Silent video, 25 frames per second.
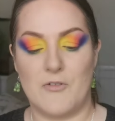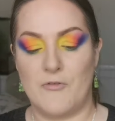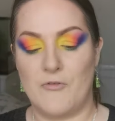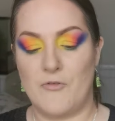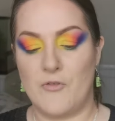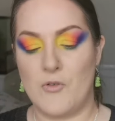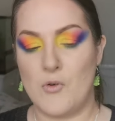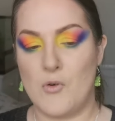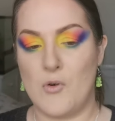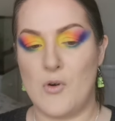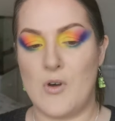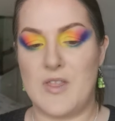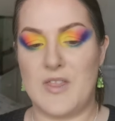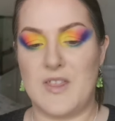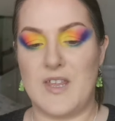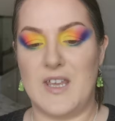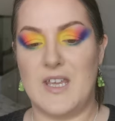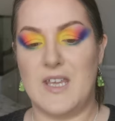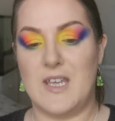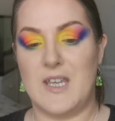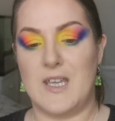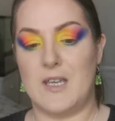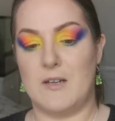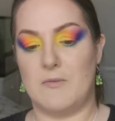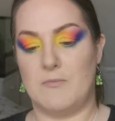for
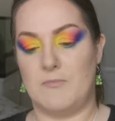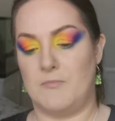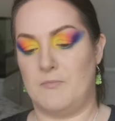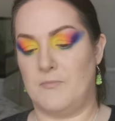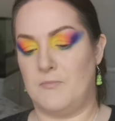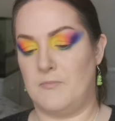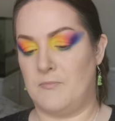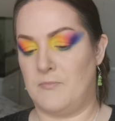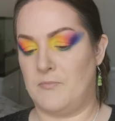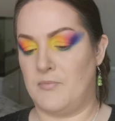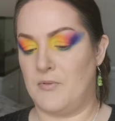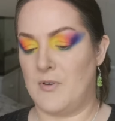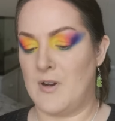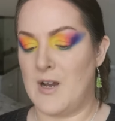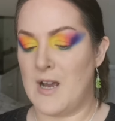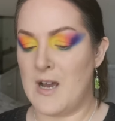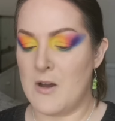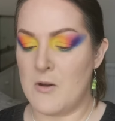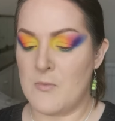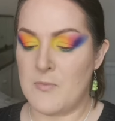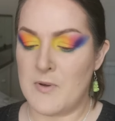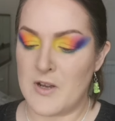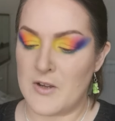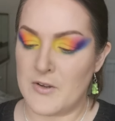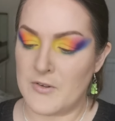the
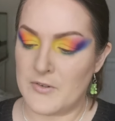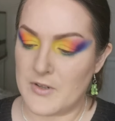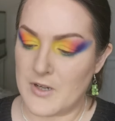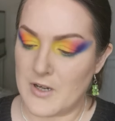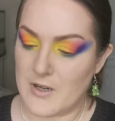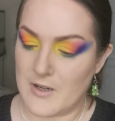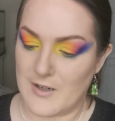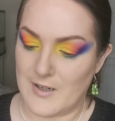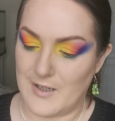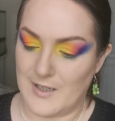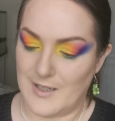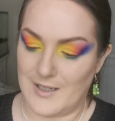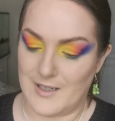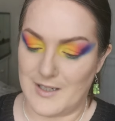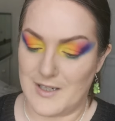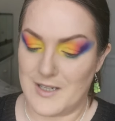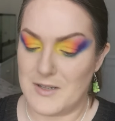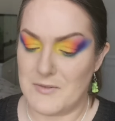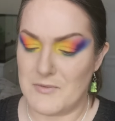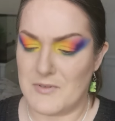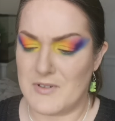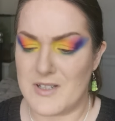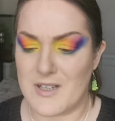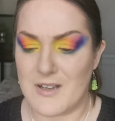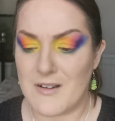brow bone
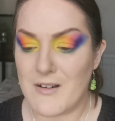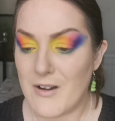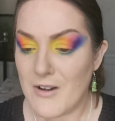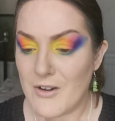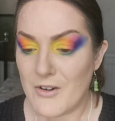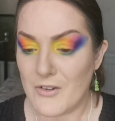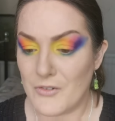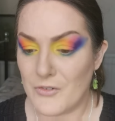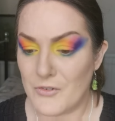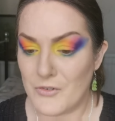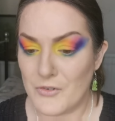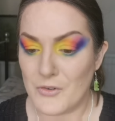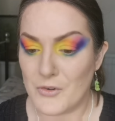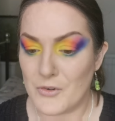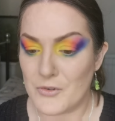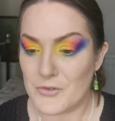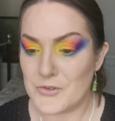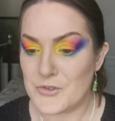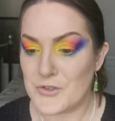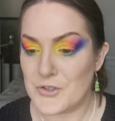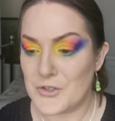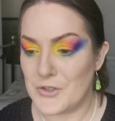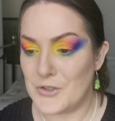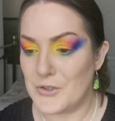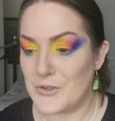highlight, because I can't
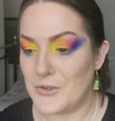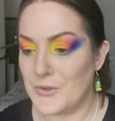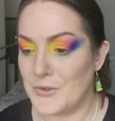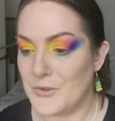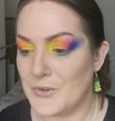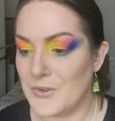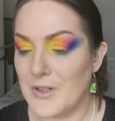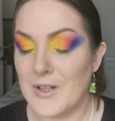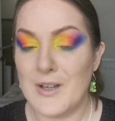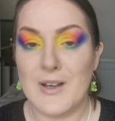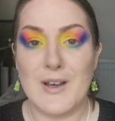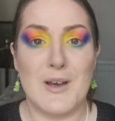not do